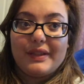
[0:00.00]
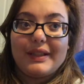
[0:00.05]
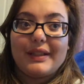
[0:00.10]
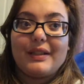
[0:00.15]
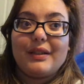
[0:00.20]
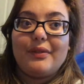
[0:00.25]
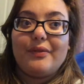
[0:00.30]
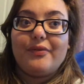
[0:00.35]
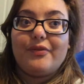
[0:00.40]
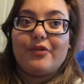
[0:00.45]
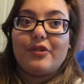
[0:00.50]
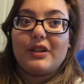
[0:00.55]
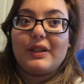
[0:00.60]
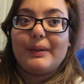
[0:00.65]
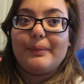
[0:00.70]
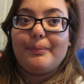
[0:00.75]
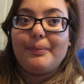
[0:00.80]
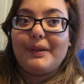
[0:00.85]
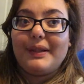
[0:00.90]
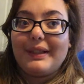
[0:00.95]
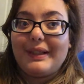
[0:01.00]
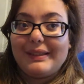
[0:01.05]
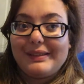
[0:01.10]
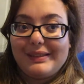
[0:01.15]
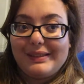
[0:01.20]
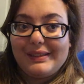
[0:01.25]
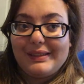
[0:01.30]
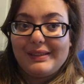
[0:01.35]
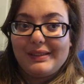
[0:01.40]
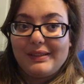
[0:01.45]
They come for a
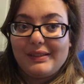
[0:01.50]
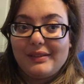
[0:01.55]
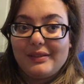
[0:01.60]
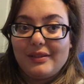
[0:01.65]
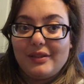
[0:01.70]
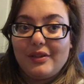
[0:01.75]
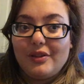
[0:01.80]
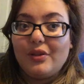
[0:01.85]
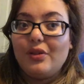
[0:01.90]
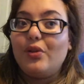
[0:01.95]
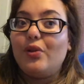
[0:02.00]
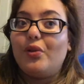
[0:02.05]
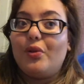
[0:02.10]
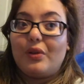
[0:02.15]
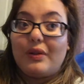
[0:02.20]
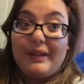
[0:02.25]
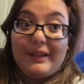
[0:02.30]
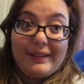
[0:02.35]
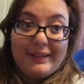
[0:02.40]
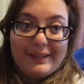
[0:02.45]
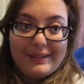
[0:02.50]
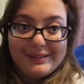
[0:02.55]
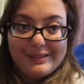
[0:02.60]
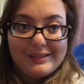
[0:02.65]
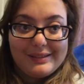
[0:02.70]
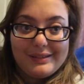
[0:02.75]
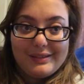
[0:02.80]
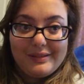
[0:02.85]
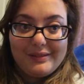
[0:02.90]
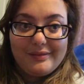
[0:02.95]
blessing or a
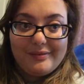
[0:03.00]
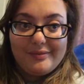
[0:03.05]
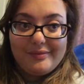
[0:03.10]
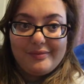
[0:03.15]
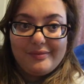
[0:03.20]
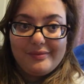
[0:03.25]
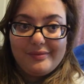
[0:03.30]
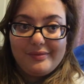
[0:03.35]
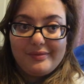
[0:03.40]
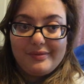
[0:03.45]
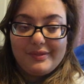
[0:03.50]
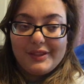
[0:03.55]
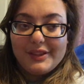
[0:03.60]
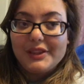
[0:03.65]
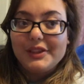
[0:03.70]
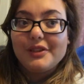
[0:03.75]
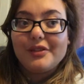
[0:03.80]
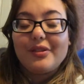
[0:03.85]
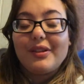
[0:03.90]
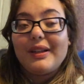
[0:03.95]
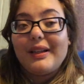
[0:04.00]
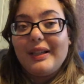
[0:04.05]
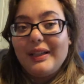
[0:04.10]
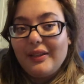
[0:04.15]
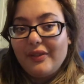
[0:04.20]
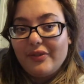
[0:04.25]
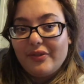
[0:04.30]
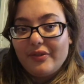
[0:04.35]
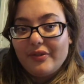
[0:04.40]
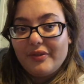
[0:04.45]
lesson in your
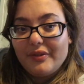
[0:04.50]
life